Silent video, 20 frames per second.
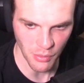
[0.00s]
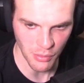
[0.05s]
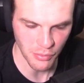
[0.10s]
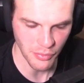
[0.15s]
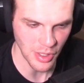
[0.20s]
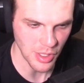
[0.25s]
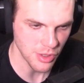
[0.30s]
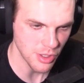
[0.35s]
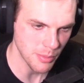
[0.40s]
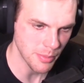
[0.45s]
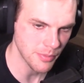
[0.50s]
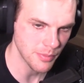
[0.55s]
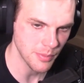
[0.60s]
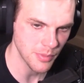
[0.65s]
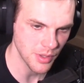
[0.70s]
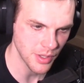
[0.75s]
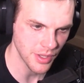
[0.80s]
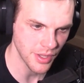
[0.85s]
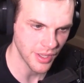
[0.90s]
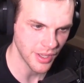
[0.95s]
overvalue their.
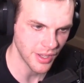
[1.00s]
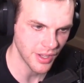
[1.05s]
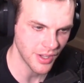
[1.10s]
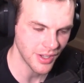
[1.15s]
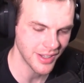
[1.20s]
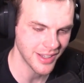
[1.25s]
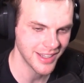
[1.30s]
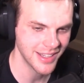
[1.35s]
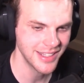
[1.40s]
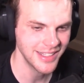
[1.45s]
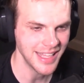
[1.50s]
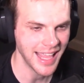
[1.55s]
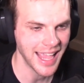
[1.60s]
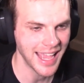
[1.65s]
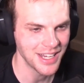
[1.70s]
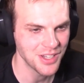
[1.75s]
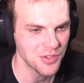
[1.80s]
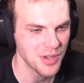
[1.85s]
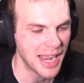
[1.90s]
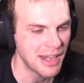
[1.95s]

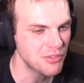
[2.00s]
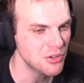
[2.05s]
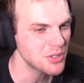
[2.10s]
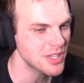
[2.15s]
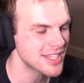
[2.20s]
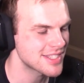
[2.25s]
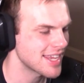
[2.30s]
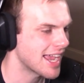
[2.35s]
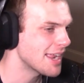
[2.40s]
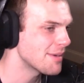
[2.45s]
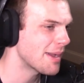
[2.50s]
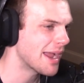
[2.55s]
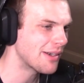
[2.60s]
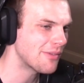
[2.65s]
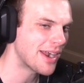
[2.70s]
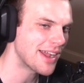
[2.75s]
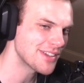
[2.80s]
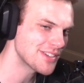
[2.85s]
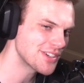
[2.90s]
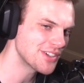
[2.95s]
Yeah, dude. Everyone that's on my
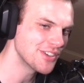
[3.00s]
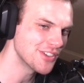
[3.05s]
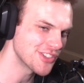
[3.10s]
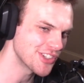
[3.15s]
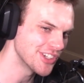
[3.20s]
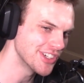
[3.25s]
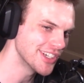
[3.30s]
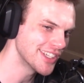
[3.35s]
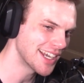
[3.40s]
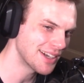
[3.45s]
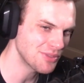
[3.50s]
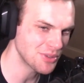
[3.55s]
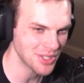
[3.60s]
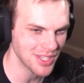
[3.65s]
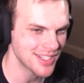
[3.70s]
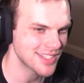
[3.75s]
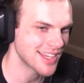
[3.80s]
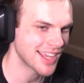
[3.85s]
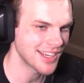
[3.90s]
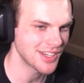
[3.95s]
roster is good. Everyone
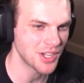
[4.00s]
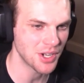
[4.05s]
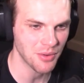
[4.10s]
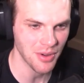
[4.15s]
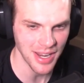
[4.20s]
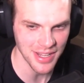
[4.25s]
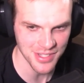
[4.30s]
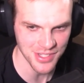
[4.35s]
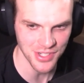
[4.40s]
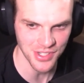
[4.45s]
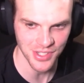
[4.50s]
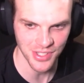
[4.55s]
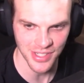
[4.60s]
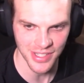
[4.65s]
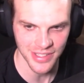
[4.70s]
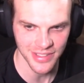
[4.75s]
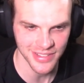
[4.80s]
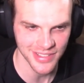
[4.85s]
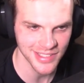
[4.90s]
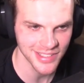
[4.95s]
that's on your roster
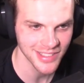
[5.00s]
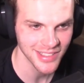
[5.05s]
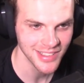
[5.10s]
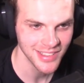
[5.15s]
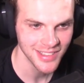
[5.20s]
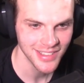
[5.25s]
is